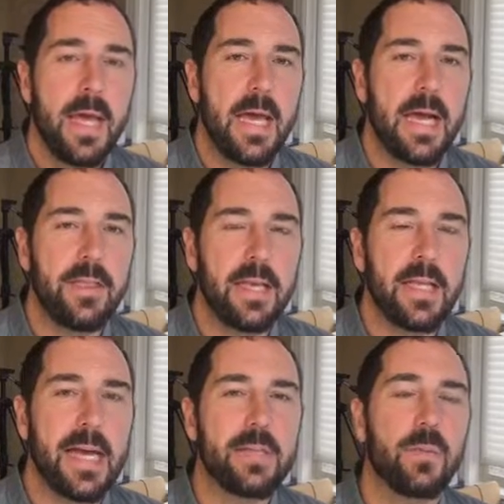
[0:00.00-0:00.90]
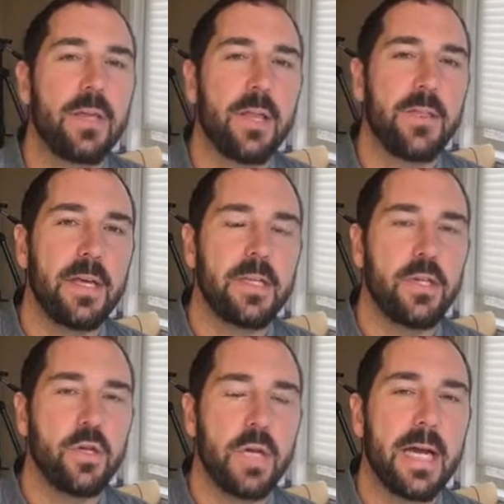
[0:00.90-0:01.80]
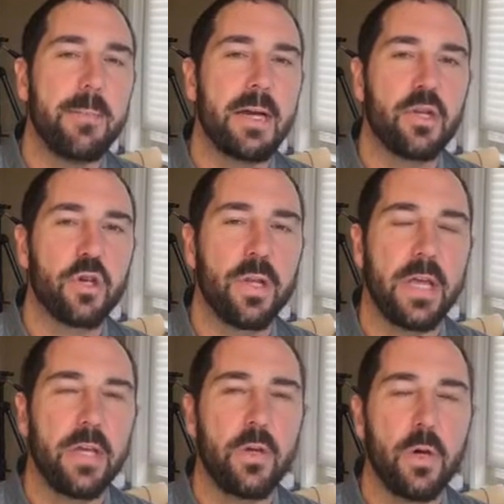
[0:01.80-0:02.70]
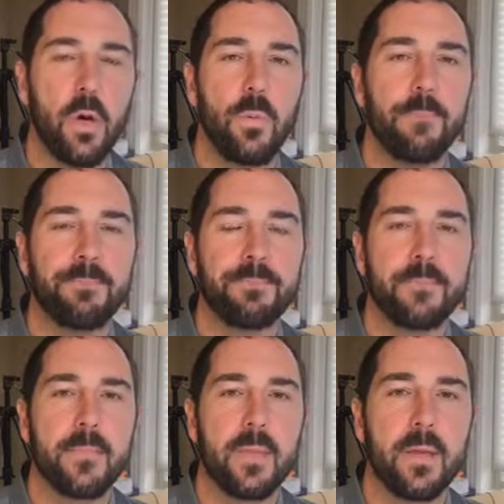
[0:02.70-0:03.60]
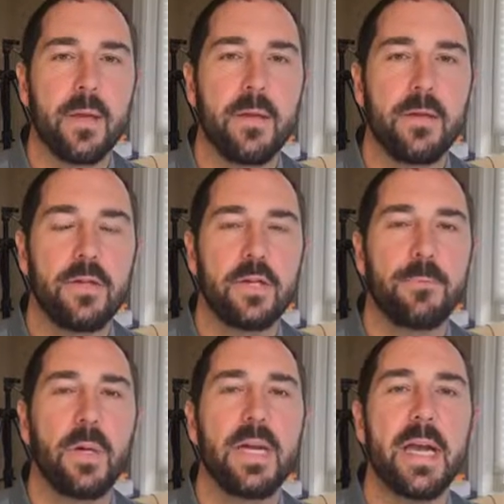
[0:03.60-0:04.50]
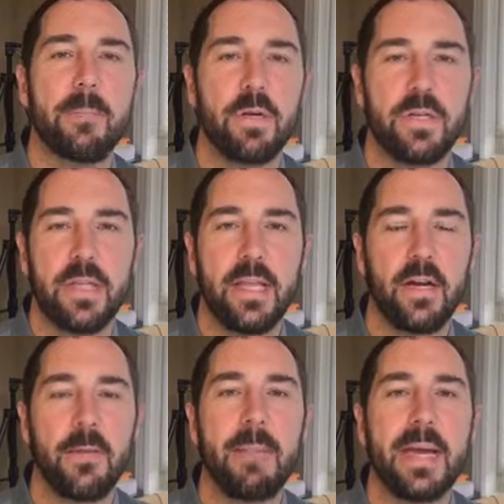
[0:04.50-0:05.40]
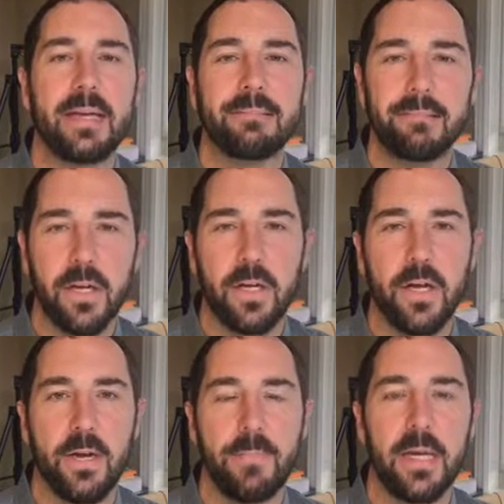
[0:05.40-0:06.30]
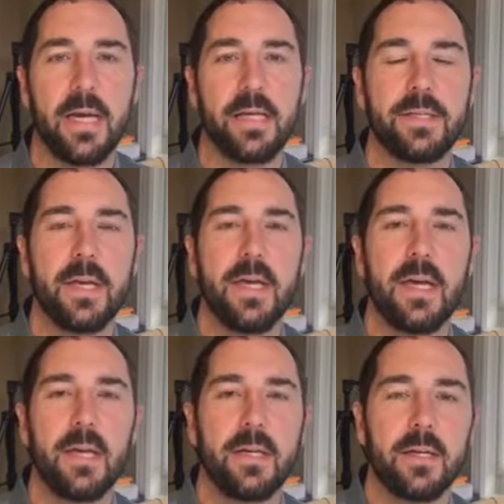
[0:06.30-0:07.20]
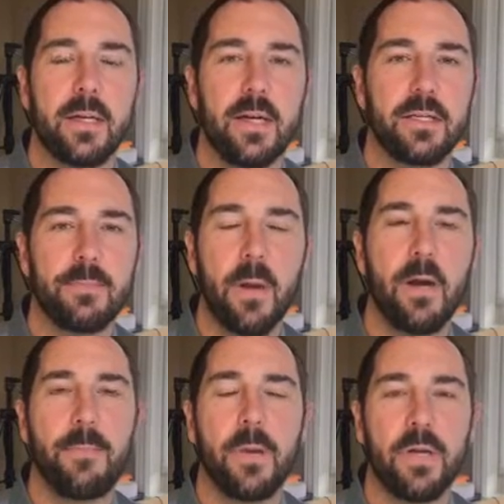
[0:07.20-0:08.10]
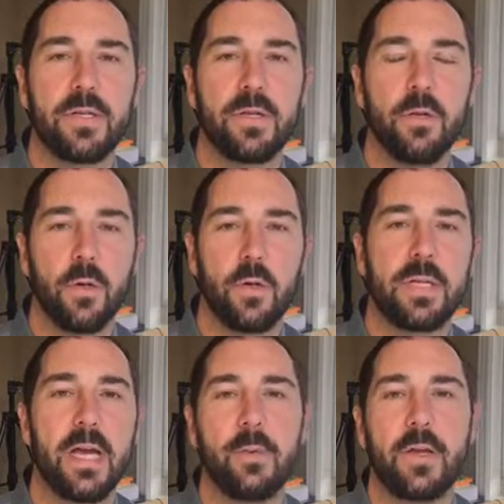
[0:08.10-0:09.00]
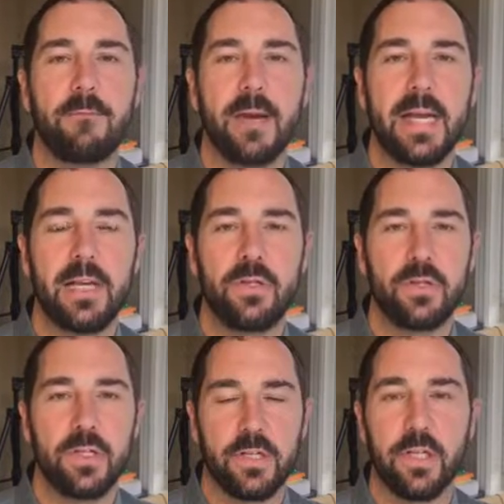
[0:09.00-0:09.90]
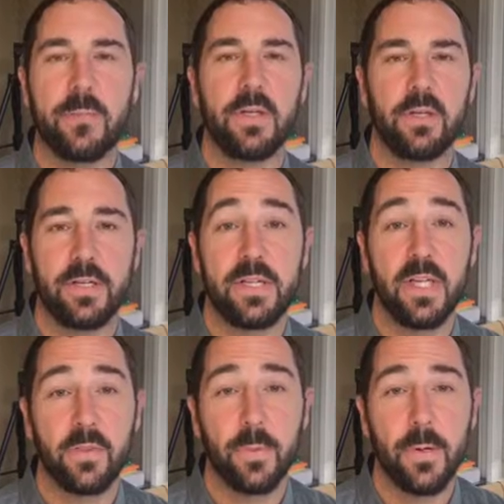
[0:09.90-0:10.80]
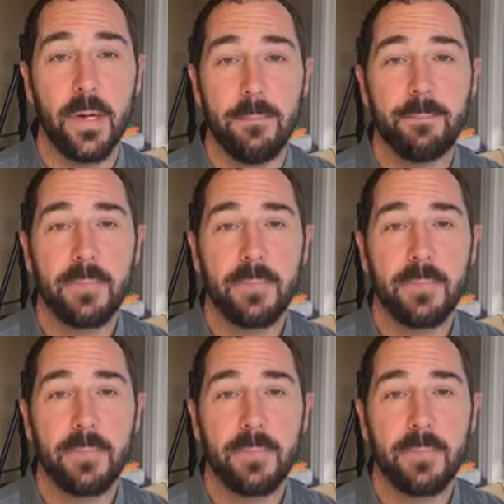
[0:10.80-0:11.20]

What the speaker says: And I think that's one of the things is you got to make sure that you don't just put numbers in there to make it look good, because a smart person who knows how to read financials is going to be able to see through it.